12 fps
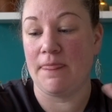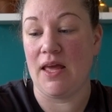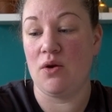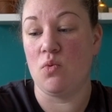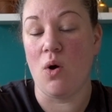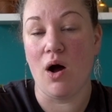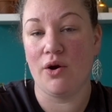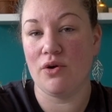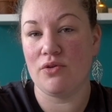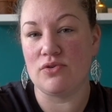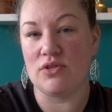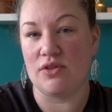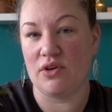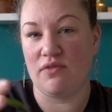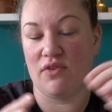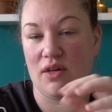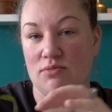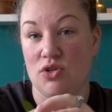In water, there's nothing
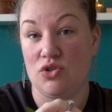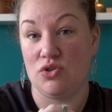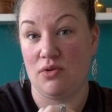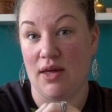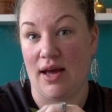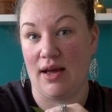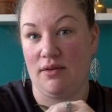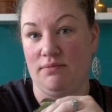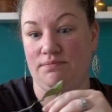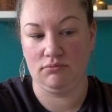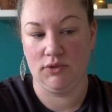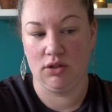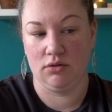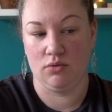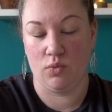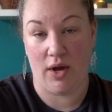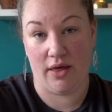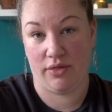for them to do that
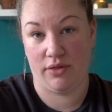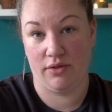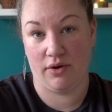with.